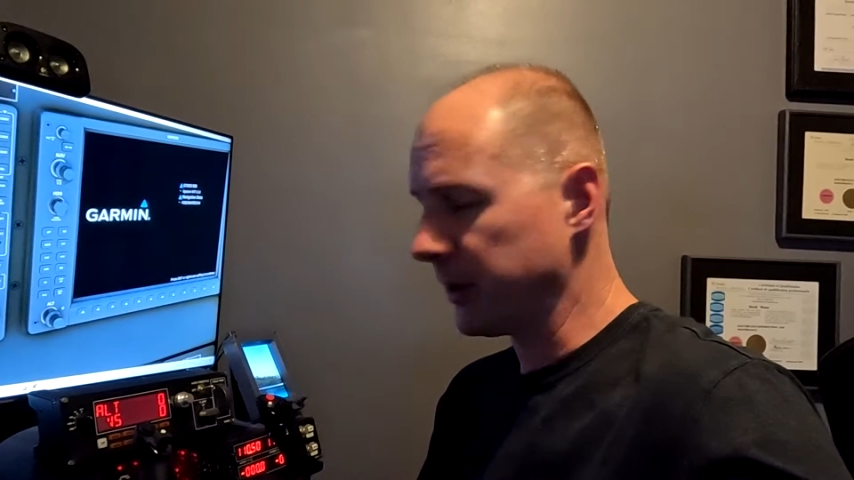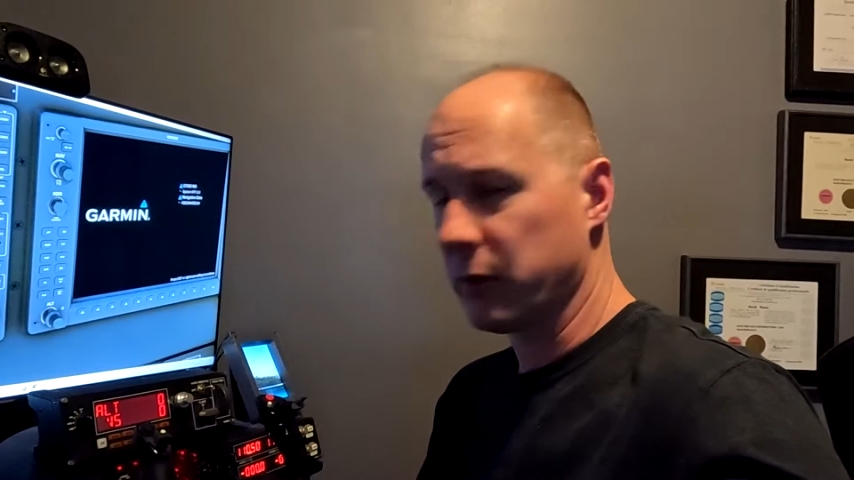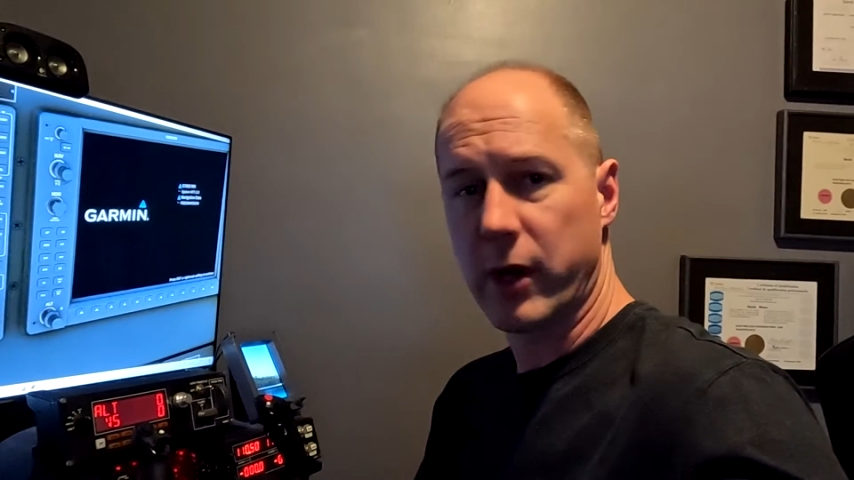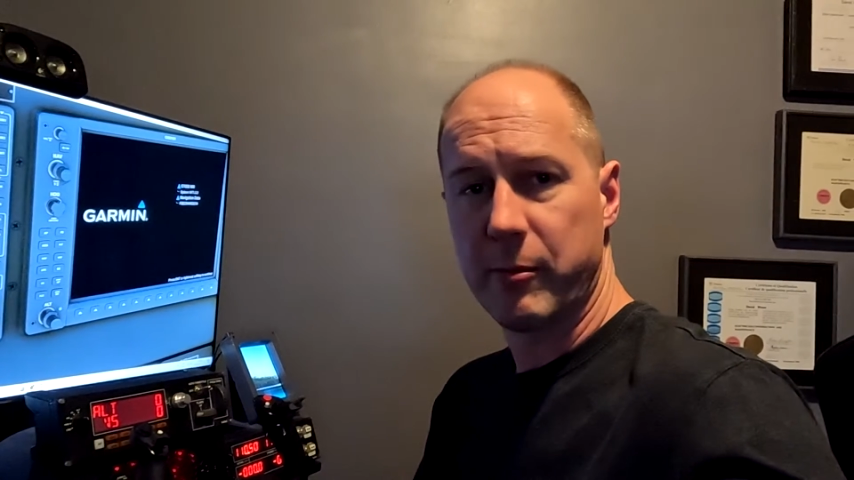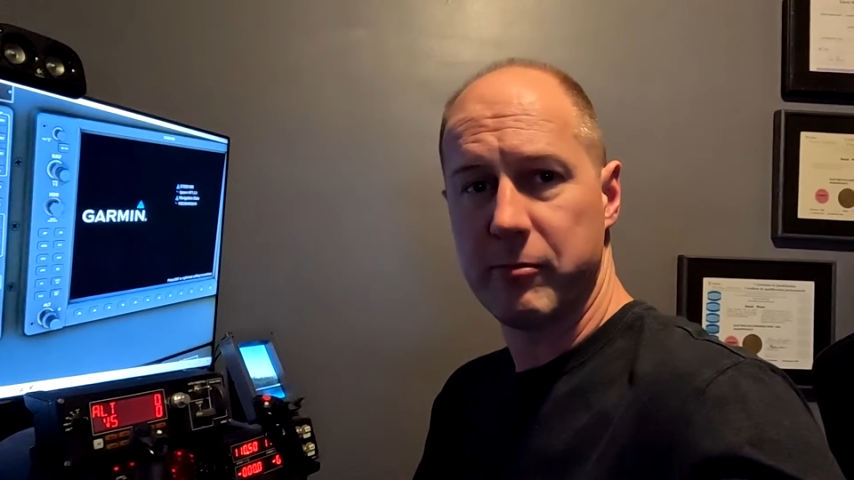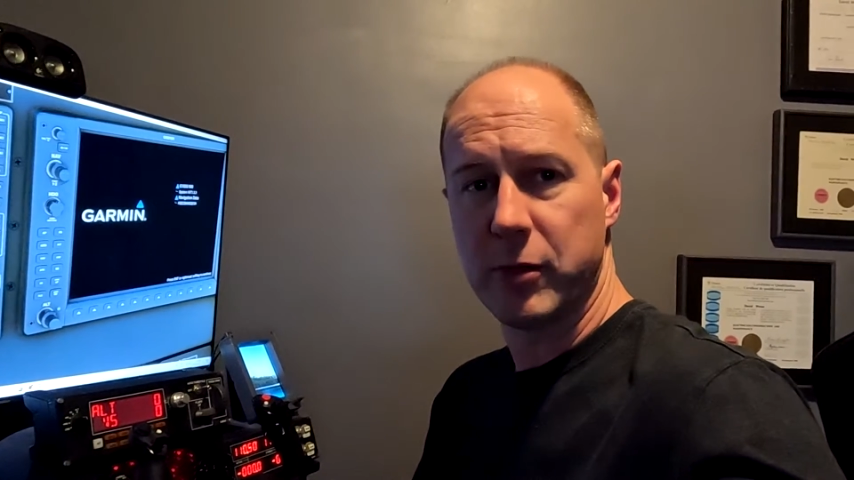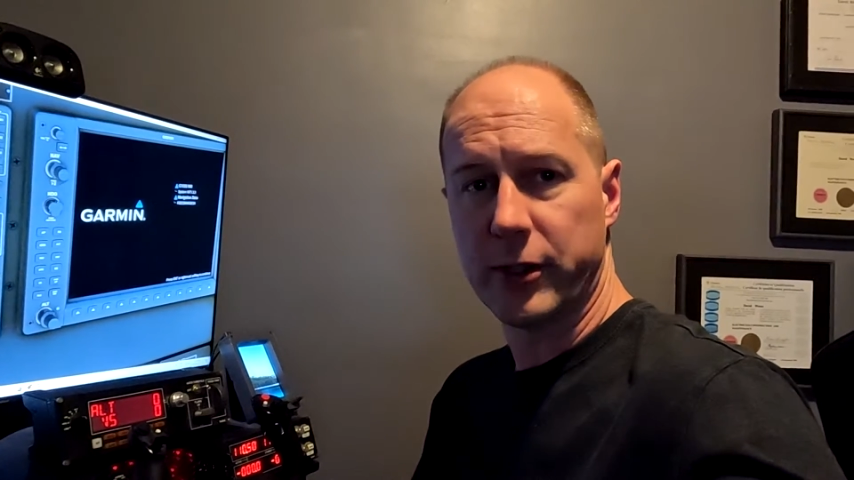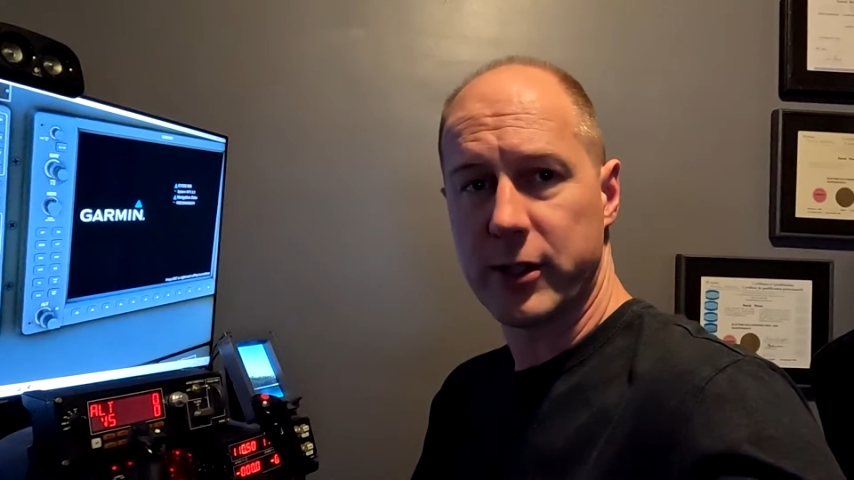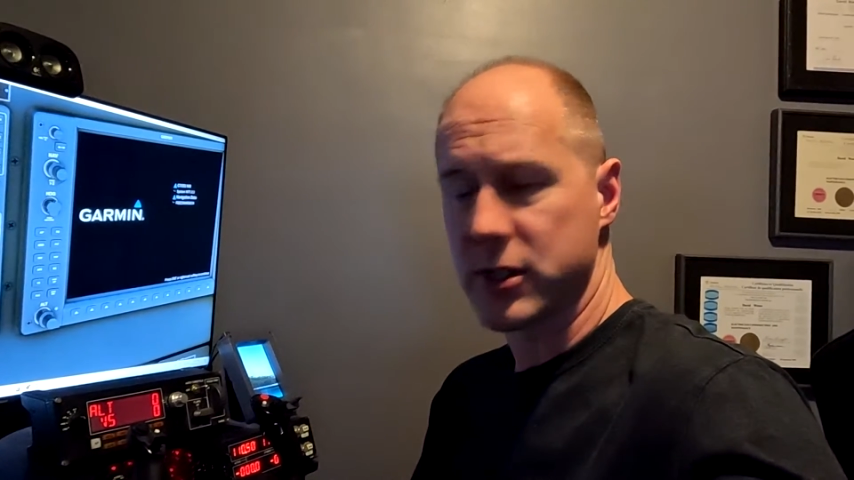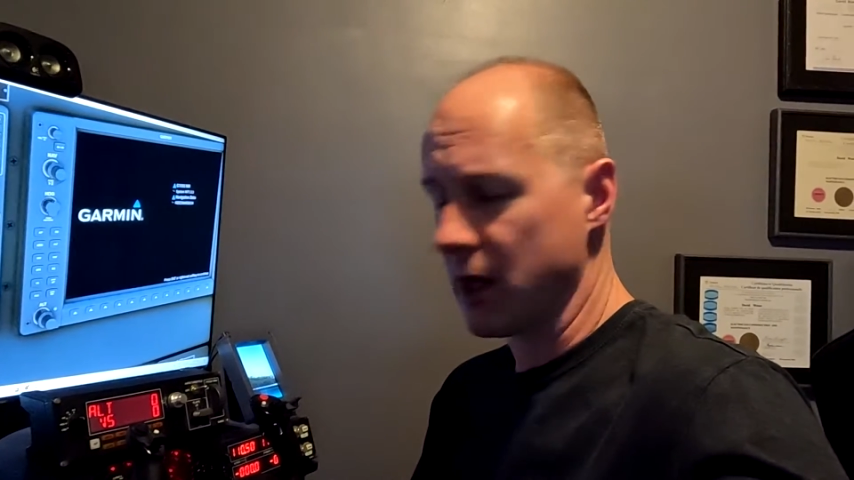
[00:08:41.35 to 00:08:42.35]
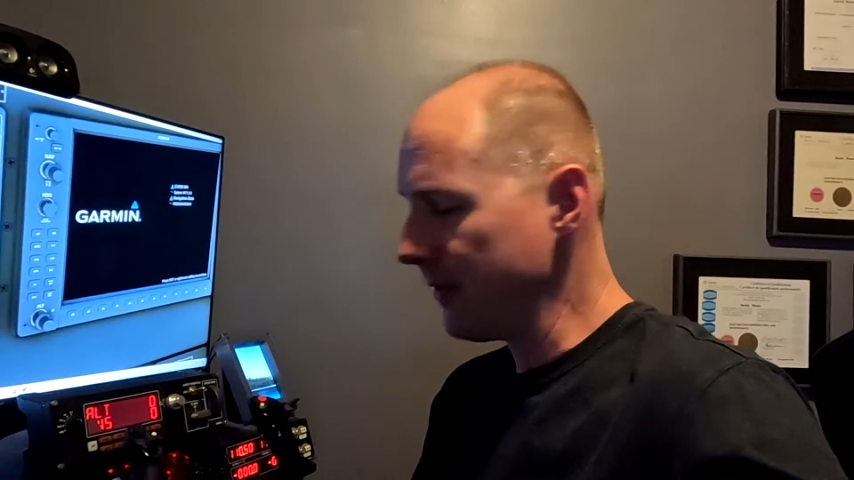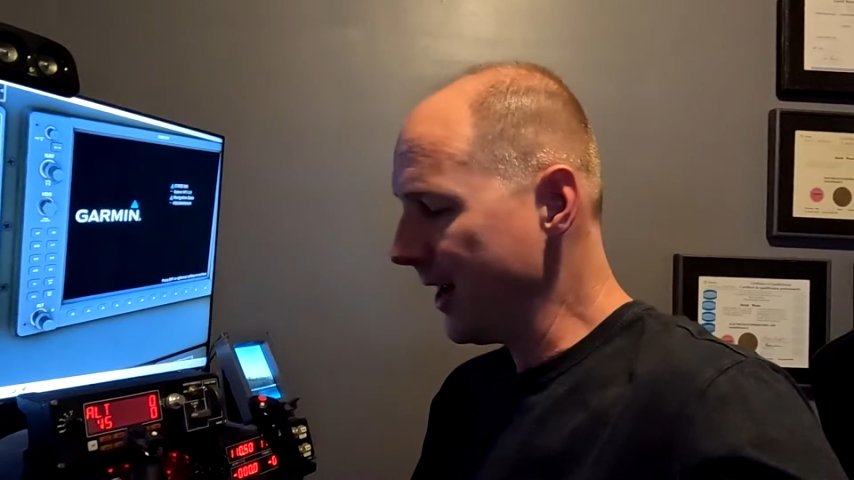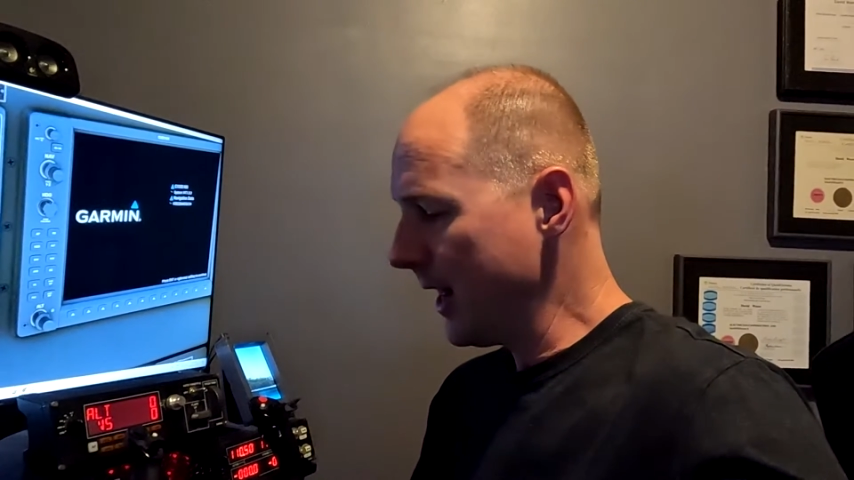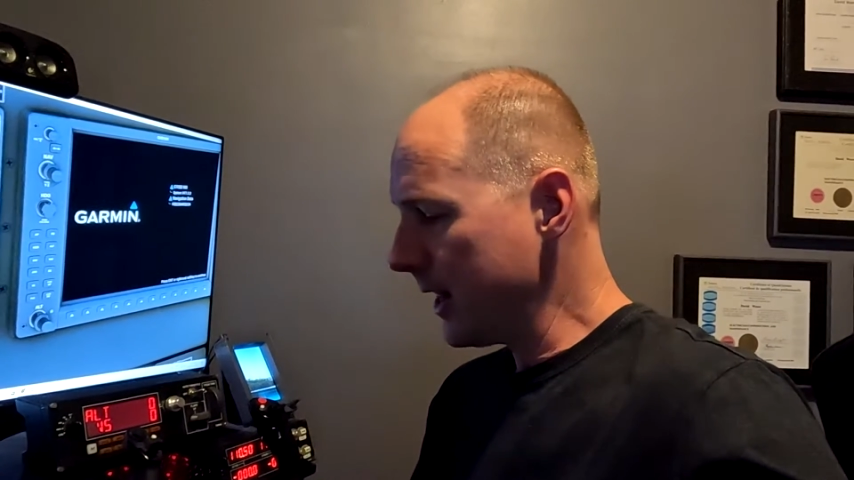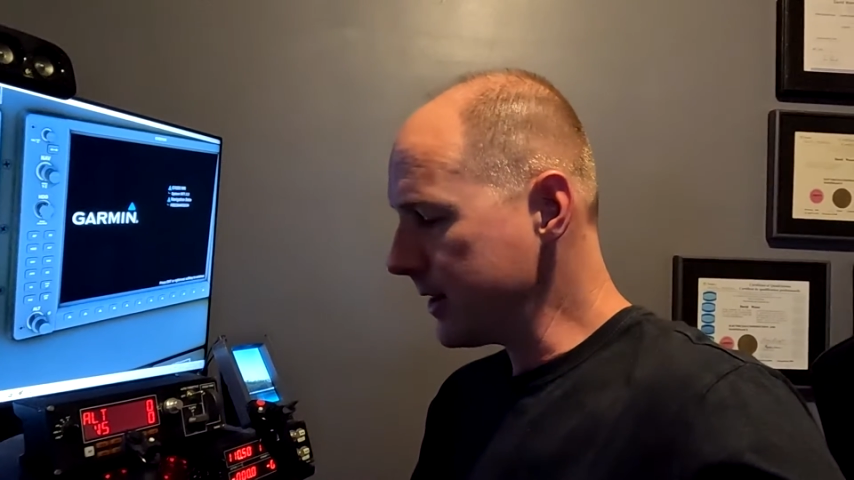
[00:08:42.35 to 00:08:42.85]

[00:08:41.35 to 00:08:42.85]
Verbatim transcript: pick one up and build it yourself.